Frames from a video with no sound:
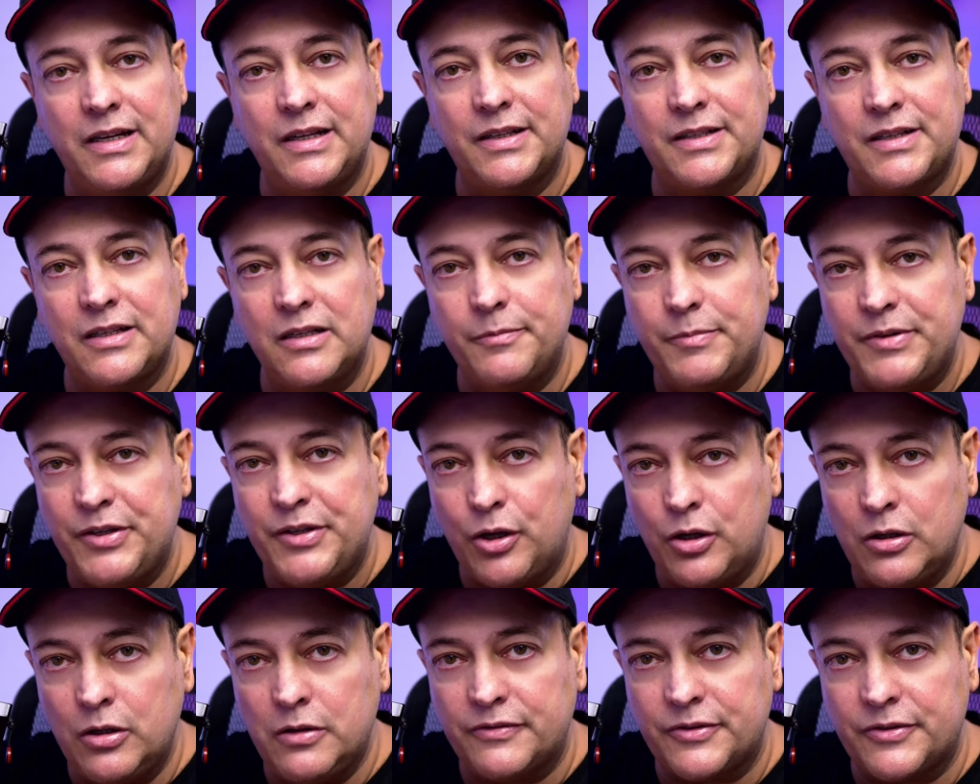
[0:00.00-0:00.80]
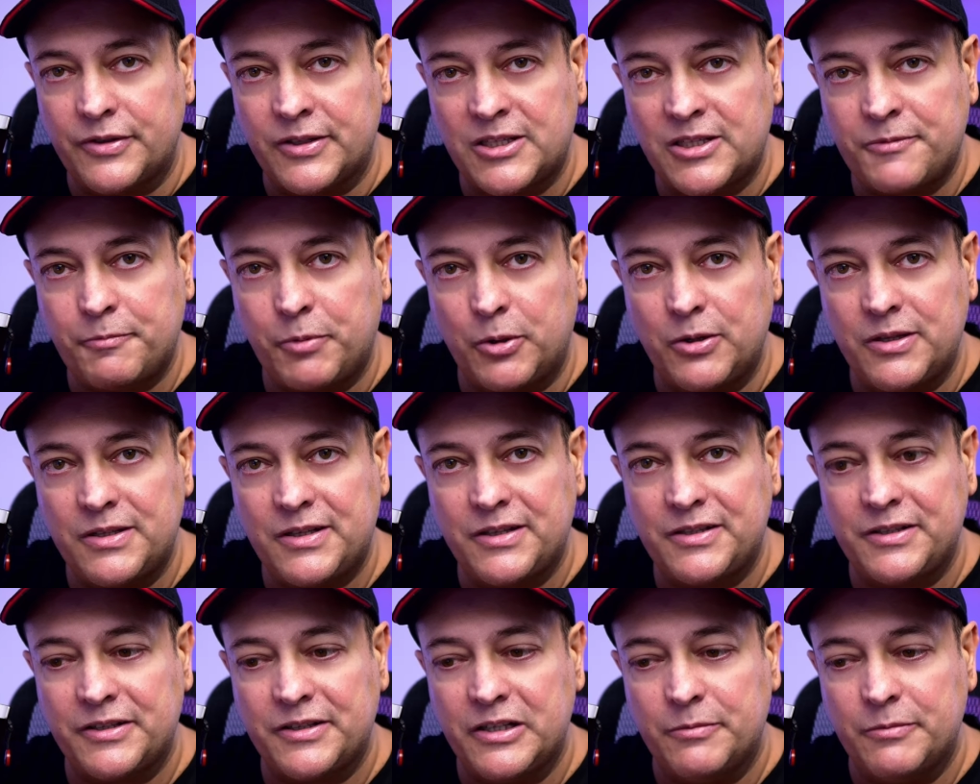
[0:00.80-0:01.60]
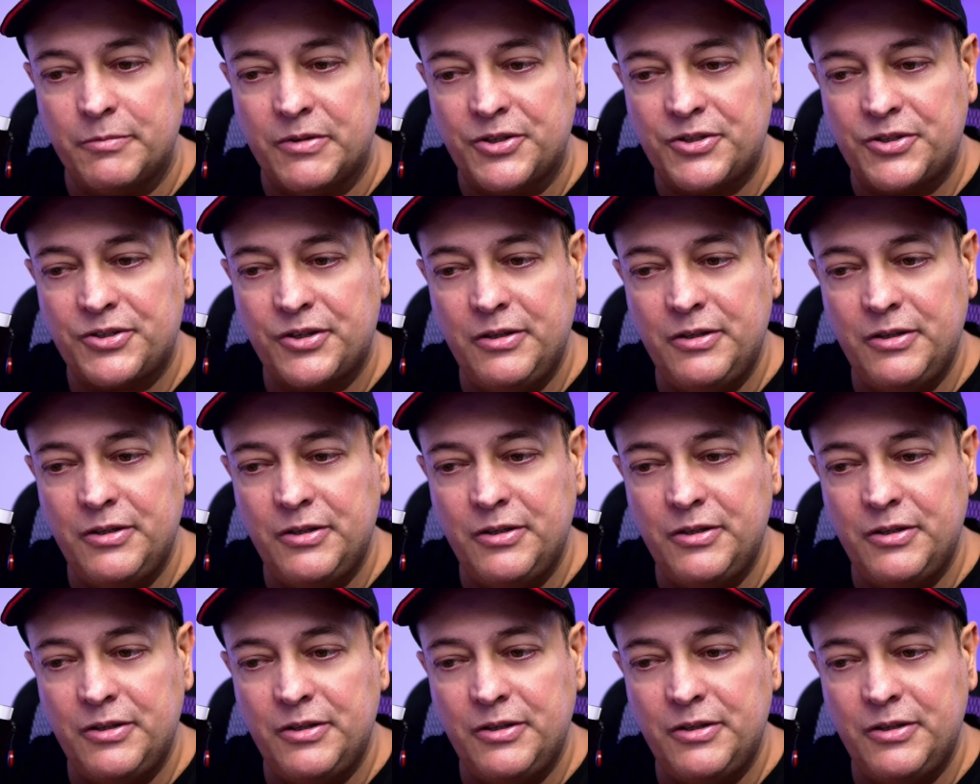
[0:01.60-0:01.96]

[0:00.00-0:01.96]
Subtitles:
it's going to be overexposed as an image.